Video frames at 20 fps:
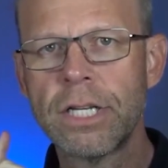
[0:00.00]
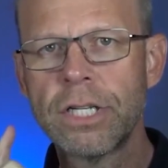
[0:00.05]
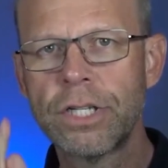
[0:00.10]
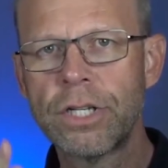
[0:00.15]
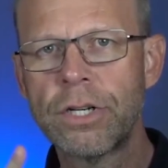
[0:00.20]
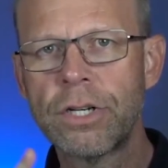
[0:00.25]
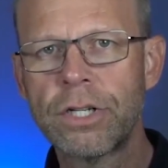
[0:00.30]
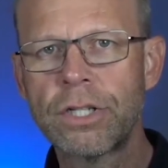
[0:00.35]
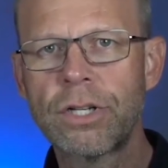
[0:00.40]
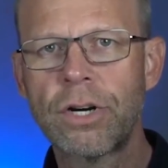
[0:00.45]

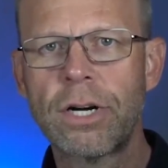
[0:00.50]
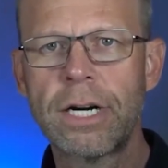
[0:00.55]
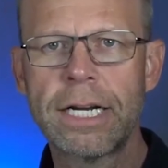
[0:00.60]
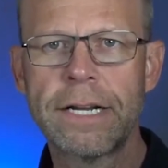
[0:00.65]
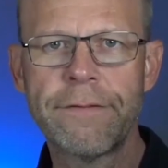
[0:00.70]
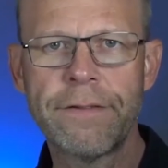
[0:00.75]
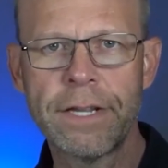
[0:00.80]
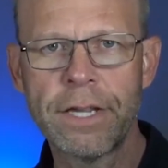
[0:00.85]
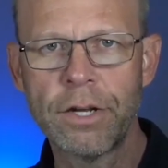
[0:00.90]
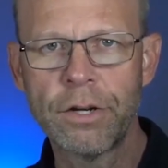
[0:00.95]
so you can start
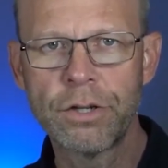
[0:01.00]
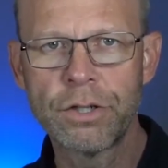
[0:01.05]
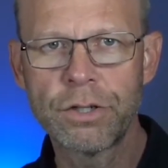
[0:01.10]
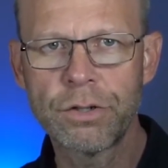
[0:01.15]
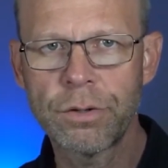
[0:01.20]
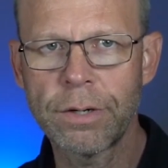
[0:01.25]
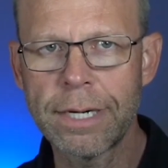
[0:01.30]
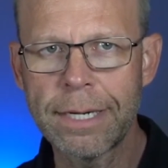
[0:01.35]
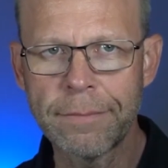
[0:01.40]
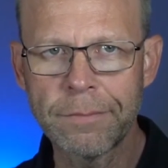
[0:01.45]
living those
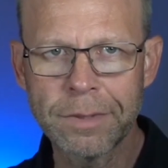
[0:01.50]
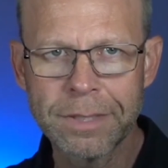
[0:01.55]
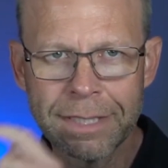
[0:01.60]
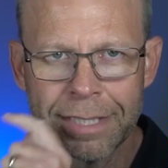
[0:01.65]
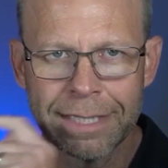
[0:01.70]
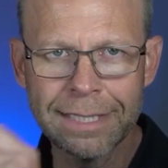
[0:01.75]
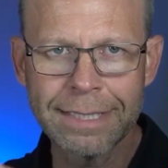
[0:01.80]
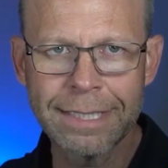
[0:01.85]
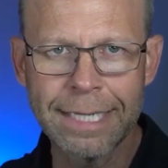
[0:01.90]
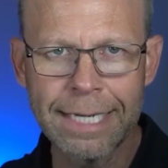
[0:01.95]
dreams
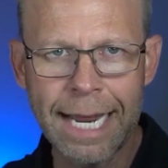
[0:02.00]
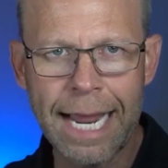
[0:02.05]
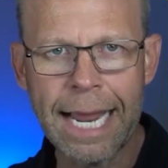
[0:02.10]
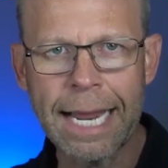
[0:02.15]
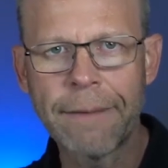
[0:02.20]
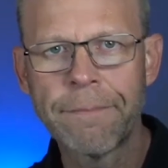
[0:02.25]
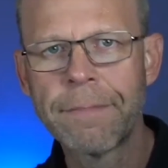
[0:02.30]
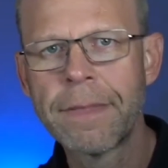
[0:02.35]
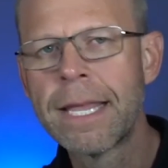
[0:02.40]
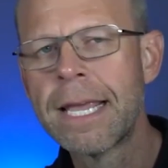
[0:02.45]

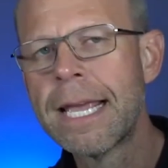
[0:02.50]
today.